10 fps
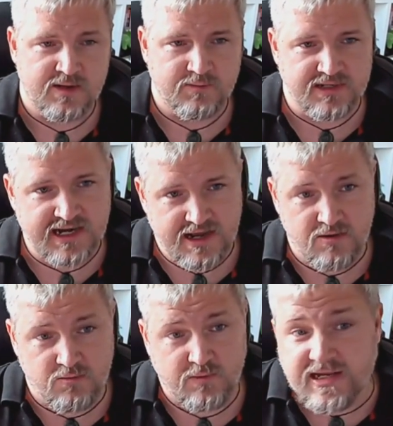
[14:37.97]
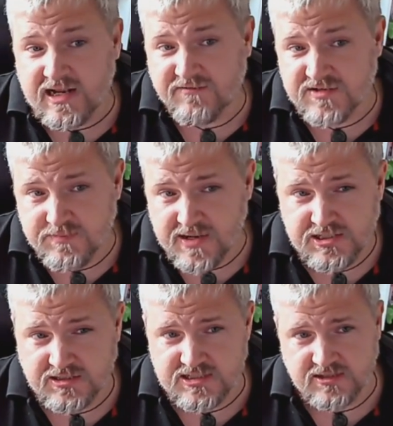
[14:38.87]
But now we can have a
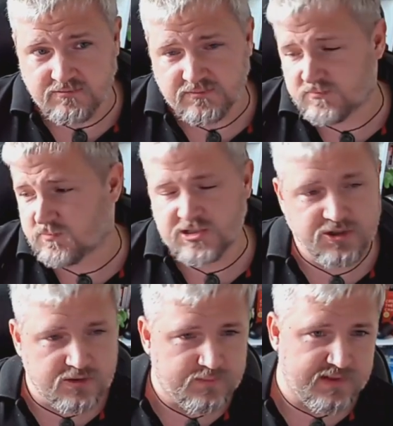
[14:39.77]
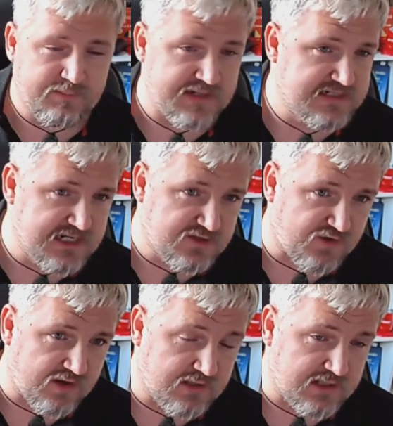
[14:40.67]
specialism which could be business
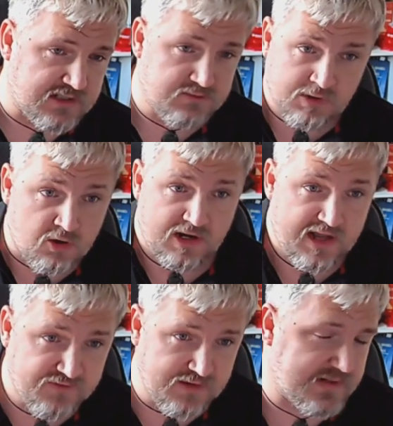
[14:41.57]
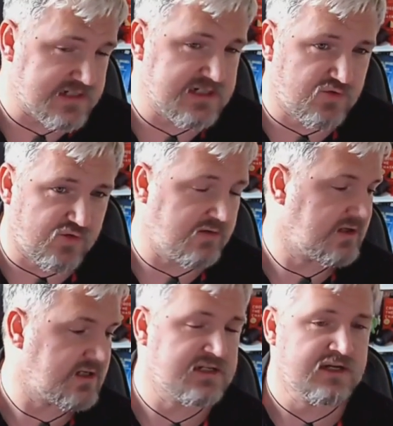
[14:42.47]
focused or heavily business
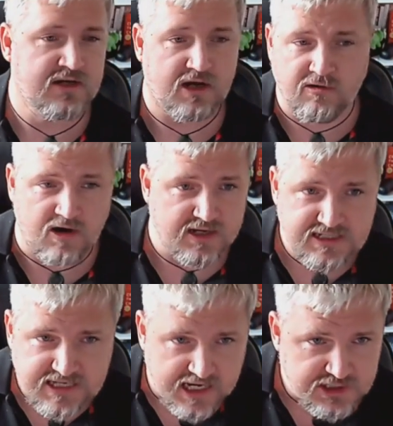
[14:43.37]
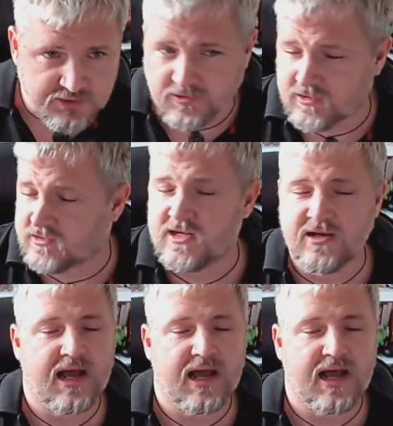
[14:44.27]
focused or architectural.